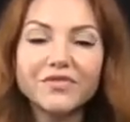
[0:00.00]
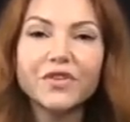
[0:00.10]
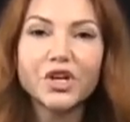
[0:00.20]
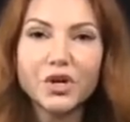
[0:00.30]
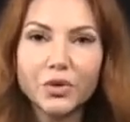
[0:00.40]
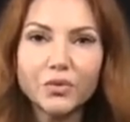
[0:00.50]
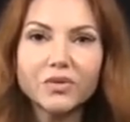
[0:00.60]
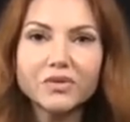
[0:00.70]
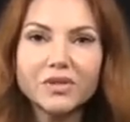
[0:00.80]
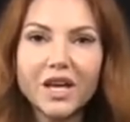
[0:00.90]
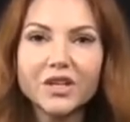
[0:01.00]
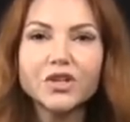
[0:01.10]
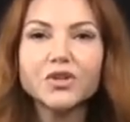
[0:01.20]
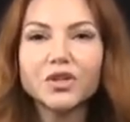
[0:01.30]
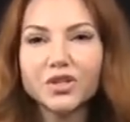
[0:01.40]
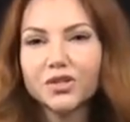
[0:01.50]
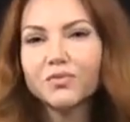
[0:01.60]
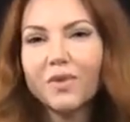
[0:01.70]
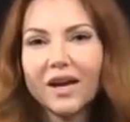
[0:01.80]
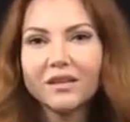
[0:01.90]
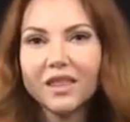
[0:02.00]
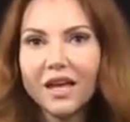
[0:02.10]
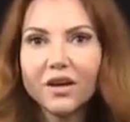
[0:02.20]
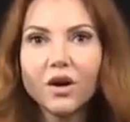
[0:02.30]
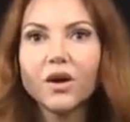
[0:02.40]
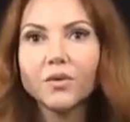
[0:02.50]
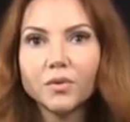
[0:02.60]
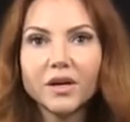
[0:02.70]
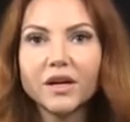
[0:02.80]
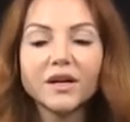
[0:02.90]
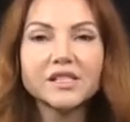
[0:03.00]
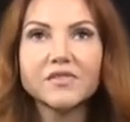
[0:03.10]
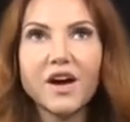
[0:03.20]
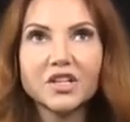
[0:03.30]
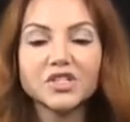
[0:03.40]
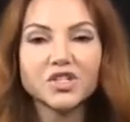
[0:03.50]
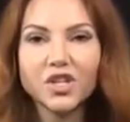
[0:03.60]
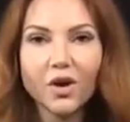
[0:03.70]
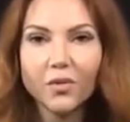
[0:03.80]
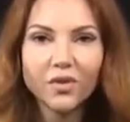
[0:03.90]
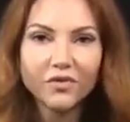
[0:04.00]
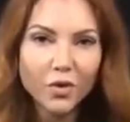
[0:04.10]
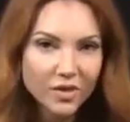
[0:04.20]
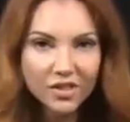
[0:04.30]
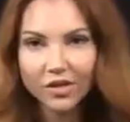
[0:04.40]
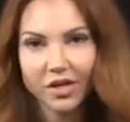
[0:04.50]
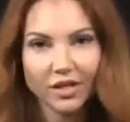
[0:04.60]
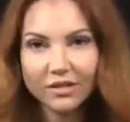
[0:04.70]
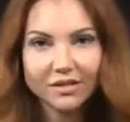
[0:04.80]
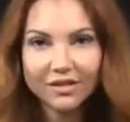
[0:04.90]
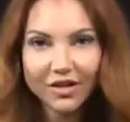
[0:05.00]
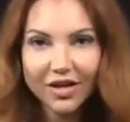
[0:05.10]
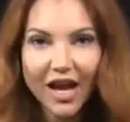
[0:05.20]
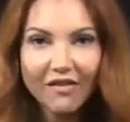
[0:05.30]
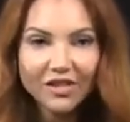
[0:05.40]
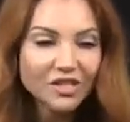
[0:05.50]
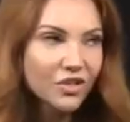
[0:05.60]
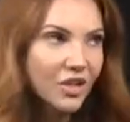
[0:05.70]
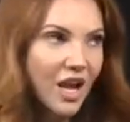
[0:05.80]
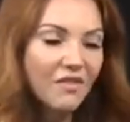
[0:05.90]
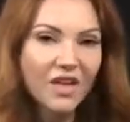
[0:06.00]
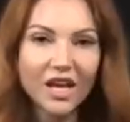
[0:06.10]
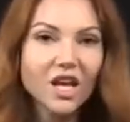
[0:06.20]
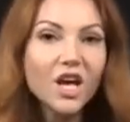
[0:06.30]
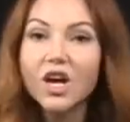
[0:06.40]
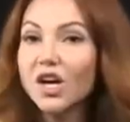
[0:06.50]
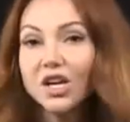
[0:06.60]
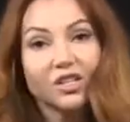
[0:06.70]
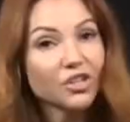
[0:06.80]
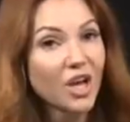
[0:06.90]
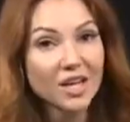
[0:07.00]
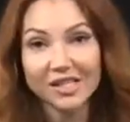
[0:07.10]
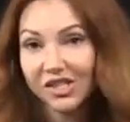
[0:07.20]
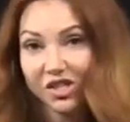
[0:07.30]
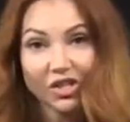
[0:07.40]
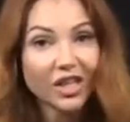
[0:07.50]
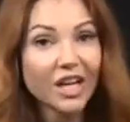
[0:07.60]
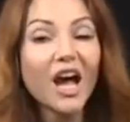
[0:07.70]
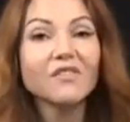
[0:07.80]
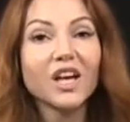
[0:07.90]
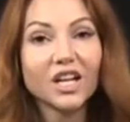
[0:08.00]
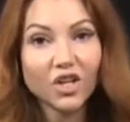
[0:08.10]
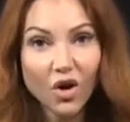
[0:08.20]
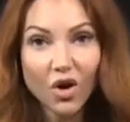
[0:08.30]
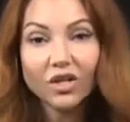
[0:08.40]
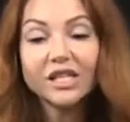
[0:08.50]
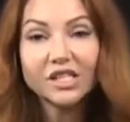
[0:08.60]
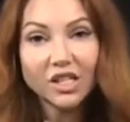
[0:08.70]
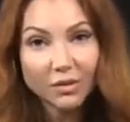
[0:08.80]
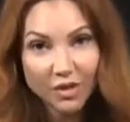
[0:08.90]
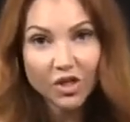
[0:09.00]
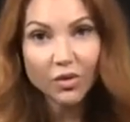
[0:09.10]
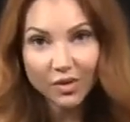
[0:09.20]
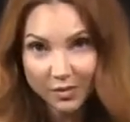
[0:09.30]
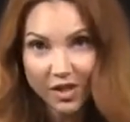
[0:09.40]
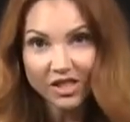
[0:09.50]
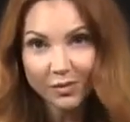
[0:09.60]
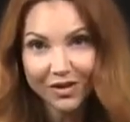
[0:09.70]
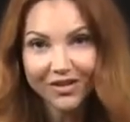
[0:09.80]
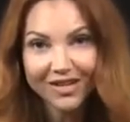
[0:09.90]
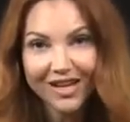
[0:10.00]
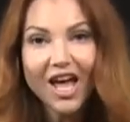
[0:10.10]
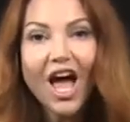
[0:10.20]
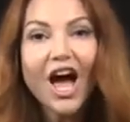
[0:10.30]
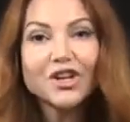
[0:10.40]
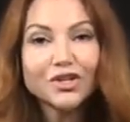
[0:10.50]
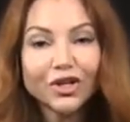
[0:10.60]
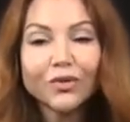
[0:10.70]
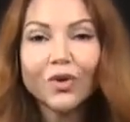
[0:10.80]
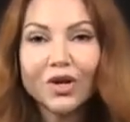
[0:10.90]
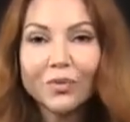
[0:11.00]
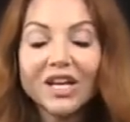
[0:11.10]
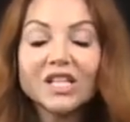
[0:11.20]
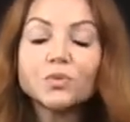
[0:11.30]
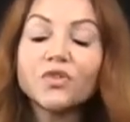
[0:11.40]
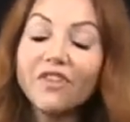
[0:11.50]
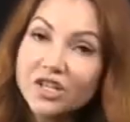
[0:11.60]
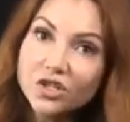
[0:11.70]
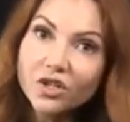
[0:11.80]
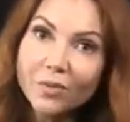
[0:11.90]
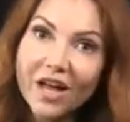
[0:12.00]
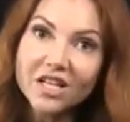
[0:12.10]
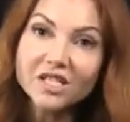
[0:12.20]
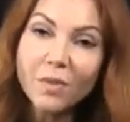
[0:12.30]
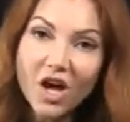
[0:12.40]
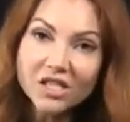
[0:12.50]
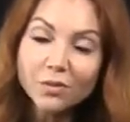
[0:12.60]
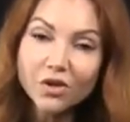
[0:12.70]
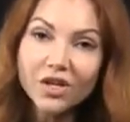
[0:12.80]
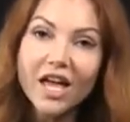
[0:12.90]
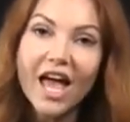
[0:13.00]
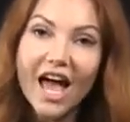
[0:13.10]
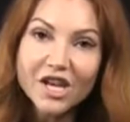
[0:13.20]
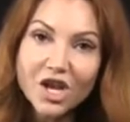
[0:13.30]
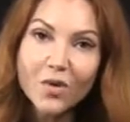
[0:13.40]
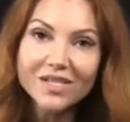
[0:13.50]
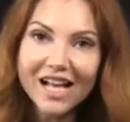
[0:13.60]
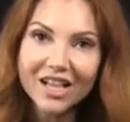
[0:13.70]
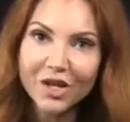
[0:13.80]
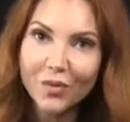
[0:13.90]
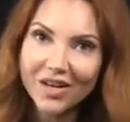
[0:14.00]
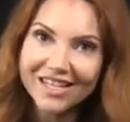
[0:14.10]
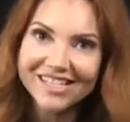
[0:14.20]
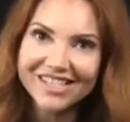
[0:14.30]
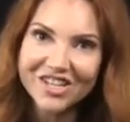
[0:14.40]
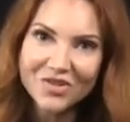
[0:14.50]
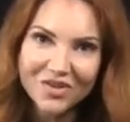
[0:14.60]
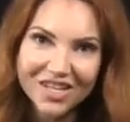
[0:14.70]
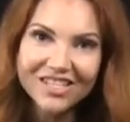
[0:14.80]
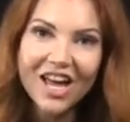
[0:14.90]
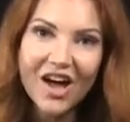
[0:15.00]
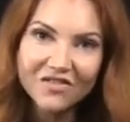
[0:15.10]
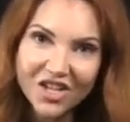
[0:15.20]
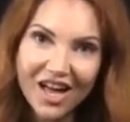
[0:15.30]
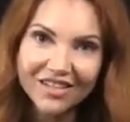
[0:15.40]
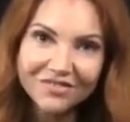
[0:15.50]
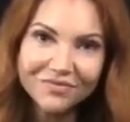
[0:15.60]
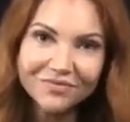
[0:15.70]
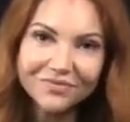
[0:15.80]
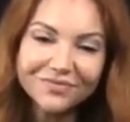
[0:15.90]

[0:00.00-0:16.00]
for you that you might think, oh, it's a fashion show. Well, of course they're gonna have this, they're gonna have that. They're not necessarily going to have that at all, and it's going to be your responsibility, and you're going to want to be as professional about it as possible and know exactly what it is that you need to have done.